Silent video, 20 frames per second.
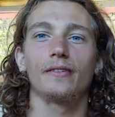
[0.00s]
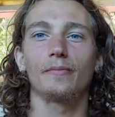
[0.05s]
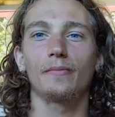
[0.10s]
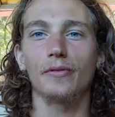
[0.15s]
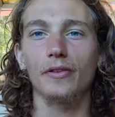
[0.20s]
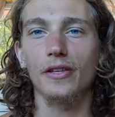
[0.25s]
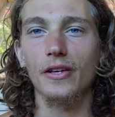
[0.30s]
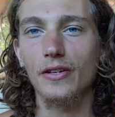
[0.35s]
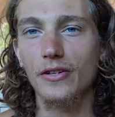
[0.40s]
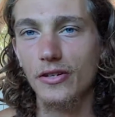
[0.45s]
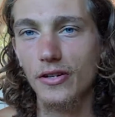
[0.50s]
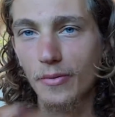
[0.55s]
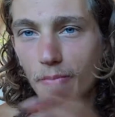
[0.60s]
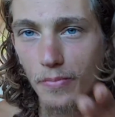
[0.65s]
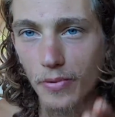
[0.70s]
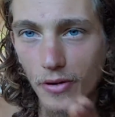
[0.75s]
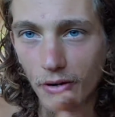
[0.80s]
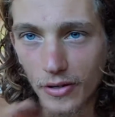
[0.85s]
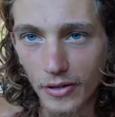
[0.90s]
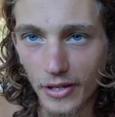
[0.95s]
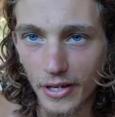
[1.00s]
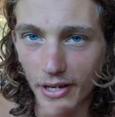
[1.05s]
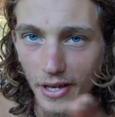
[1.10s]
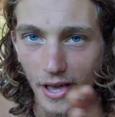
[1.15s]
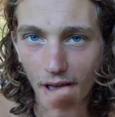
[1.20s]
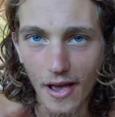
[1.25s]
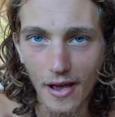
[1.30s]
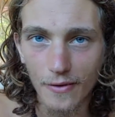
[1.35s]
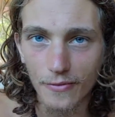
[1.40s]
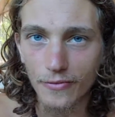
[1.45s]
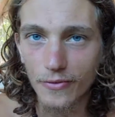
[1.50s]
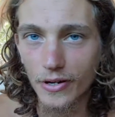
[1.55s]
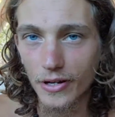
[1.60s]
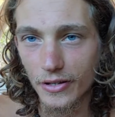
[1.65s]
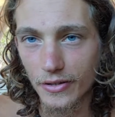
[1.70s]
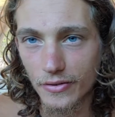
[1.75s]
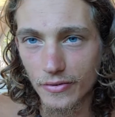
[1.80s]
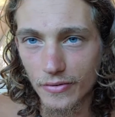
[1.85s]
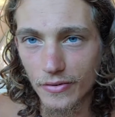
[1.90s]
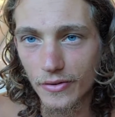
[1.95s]
But they jump on like
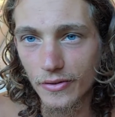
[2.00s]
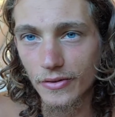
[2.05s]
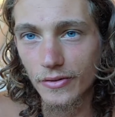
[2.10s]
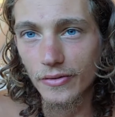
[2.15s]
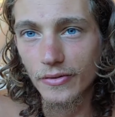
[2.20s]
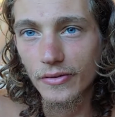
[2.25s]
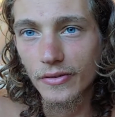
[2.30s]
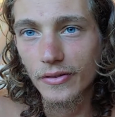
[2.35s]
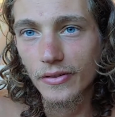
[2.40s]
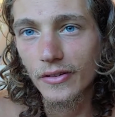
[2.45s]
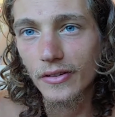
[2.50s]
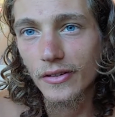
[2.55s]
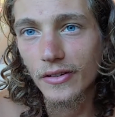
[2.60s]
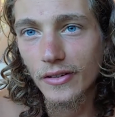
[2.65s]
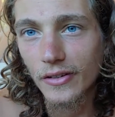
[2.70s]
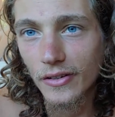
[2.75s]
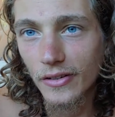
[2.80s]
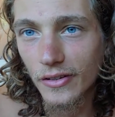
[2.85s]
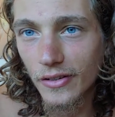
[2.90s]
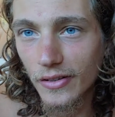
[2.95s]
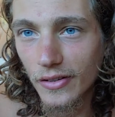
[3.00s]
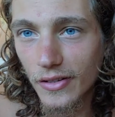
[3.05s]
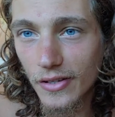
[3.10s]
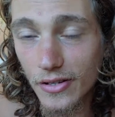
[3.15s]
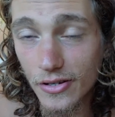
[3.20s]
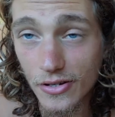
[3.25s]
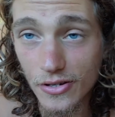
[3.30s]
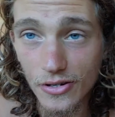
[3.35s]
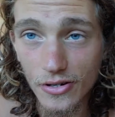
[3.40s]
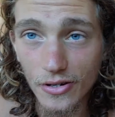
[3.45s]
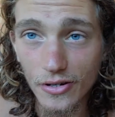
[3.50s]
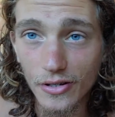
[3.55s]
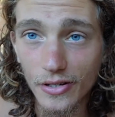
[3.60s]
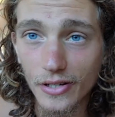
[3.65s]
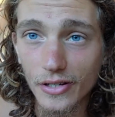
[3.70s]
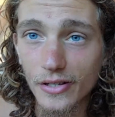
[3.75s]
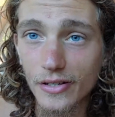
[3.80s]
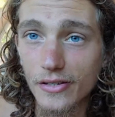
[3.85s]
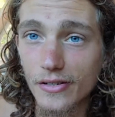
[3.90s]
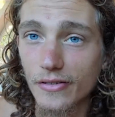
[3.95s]
halfway through this
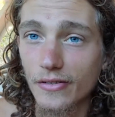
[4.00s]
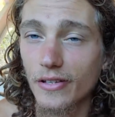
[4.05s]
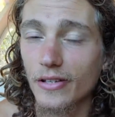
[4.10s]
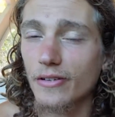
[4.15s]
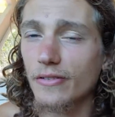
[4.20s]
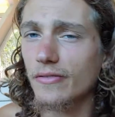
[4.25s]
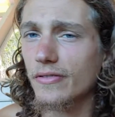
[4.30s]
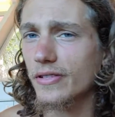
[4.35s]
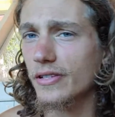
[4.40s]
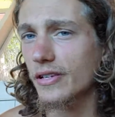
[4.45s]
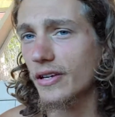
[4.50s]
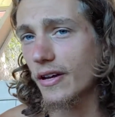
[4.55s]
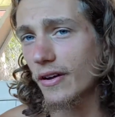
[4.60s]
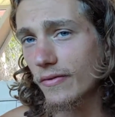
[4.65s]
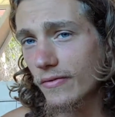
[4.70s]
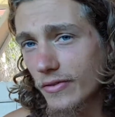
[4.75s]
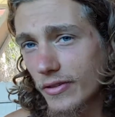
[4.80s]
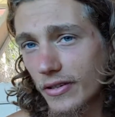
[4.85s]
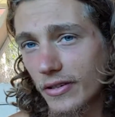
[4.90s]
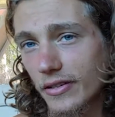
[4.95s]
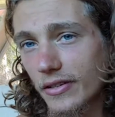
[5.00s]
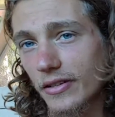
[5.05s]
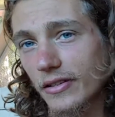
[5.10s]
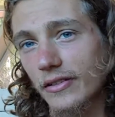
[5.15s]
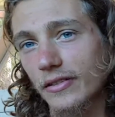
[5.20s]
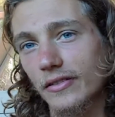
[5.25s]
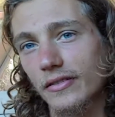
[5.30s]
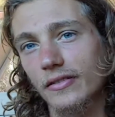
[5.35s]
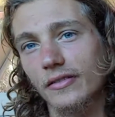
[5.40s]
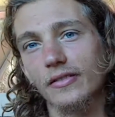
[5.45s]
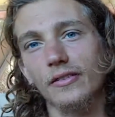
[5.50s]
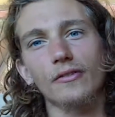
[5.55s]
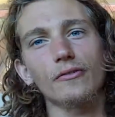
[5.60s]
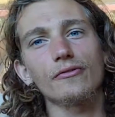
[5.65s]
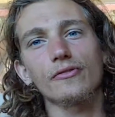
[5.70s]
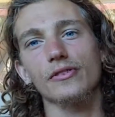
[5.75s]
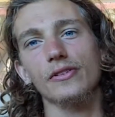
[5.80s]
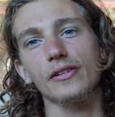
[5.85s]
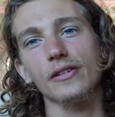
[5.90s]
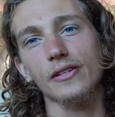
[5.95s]
journey, so they don't see everything. No
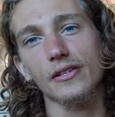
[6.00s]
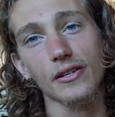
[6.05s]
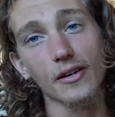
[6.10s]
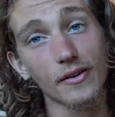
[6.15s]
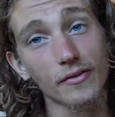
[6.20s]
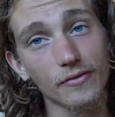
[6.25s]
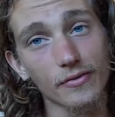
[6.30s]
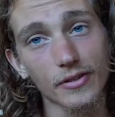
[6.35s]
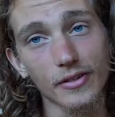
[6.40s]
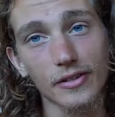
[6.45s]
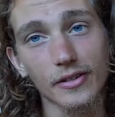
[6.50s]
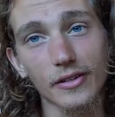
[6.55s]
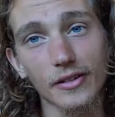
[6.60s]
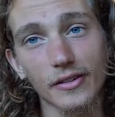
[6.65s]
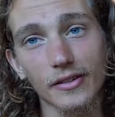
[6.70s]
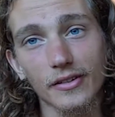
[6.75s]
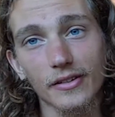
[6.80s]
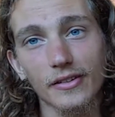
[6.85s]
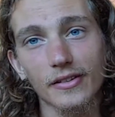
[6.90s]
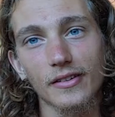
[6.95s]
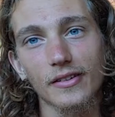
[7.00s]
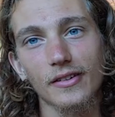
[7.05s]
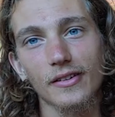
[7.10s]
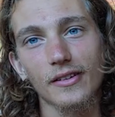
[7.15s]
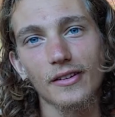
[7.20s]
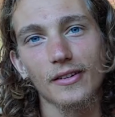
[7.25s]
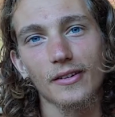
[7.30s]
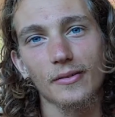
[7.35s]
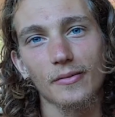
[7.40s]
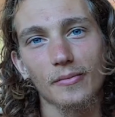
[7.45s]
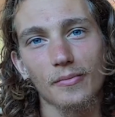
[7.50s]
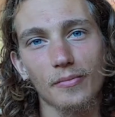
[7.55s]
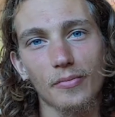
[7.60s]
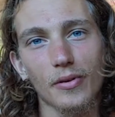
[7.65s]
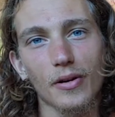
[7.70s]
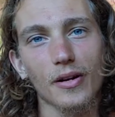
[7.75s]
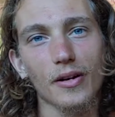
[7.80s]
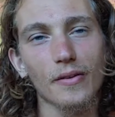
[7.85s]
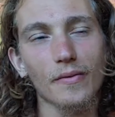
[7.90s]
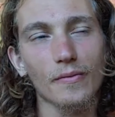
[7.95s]
one sees everything.
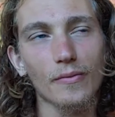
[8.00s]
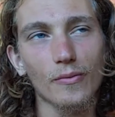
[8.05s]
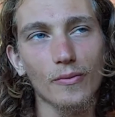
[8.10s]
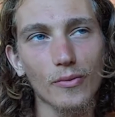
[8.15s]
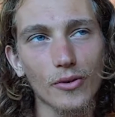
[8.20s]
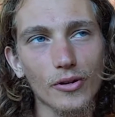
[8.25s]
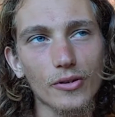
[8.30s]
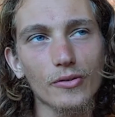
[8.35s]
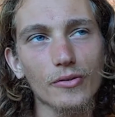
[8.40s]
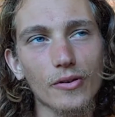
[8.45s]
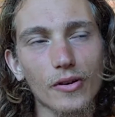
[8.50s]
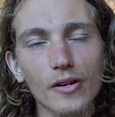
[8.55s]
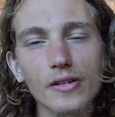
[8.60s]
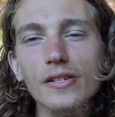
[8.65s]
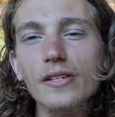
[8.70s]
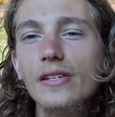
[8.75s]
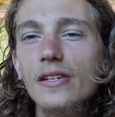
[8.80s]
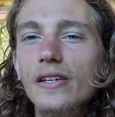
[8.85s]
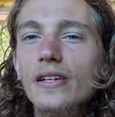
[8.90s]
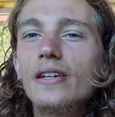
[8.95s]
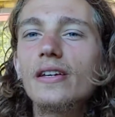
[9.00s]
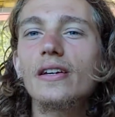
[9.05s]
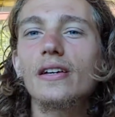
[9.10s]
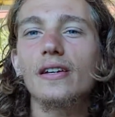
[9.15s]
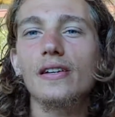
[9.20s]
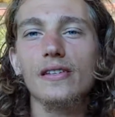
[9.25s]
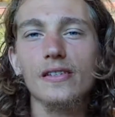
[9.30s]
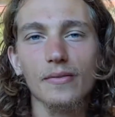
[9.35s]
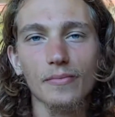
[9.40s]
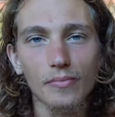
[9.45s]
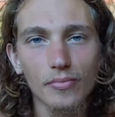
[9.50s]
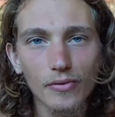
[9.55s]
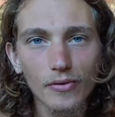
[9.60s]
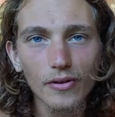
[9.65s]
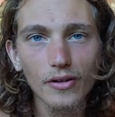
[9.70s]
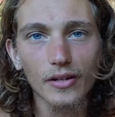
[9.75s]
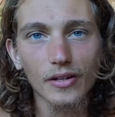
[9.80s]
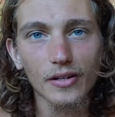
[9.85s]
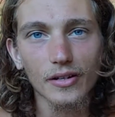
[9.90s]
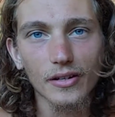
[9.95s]
But what you are seeing is
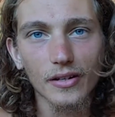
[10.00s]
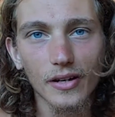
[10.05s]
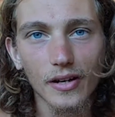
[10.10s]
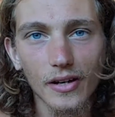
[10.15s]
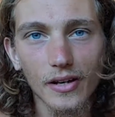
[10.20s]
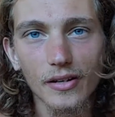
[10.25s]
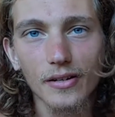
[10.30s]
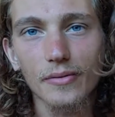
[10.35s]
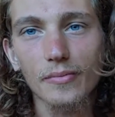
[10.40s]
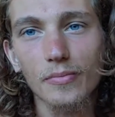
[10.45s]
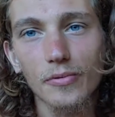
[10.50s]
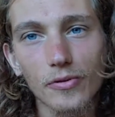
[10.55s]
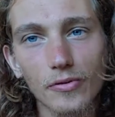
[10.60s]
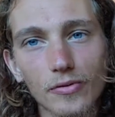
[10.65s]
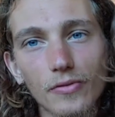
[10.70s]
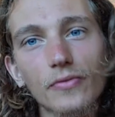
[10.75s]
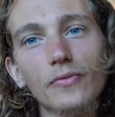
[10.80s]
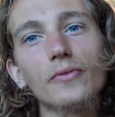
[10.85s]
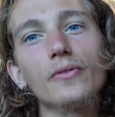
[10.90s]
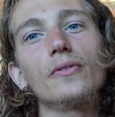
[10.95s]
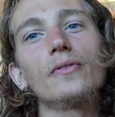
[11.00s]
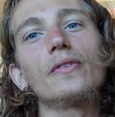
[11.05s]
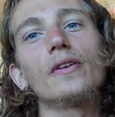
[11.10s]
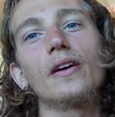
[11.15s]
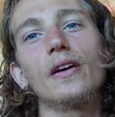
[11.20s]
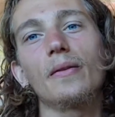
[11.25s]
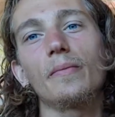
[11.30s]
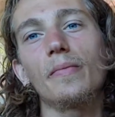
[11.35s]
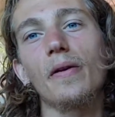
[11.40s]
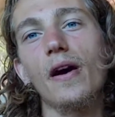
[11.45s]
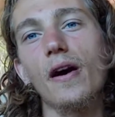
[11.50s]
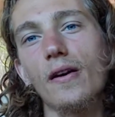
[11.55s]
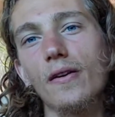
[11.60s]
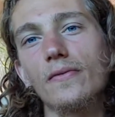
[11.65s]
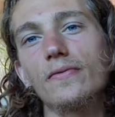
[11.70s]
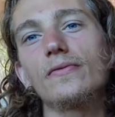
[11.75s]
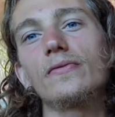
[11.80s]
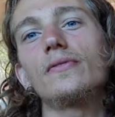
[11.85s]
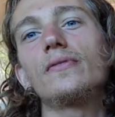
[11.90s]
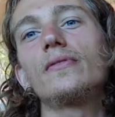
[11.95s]
important and beautiful and
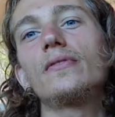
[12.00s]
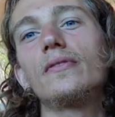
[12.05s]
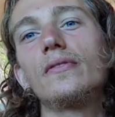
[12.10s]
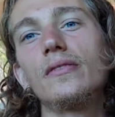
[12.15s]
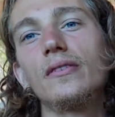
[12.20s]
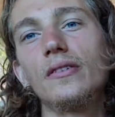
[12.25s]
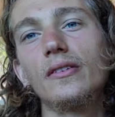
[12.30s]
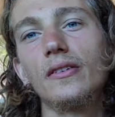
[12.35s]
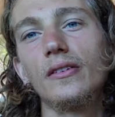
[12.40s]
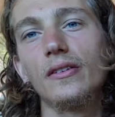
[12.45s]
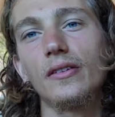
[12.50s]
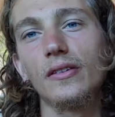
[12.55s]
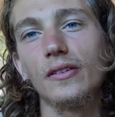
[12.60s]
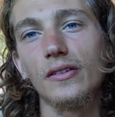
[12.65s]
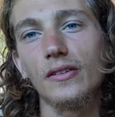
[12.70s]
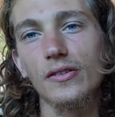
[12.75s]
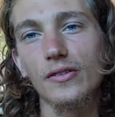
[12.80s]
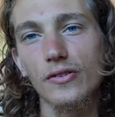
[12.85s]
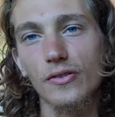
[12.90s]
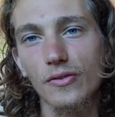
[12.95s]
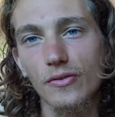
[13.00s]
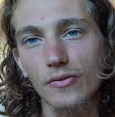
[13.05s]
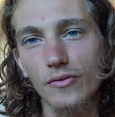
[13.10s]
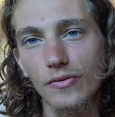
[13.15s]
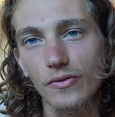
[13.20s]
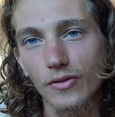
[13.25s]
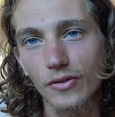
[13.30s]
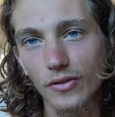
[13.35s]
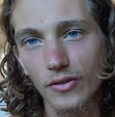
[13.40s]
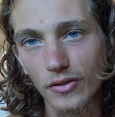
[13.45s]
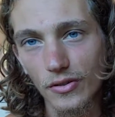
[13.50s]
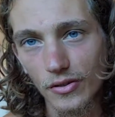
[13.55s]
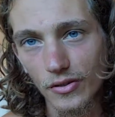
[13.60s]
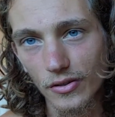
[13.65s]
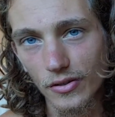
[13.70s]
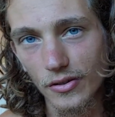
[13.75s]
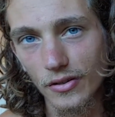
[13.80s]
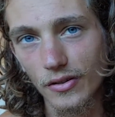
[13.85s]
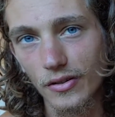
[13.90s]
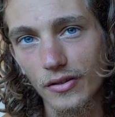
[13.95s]
powerful to
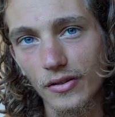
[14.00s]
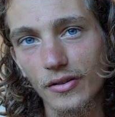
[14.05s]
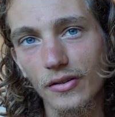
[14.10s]
your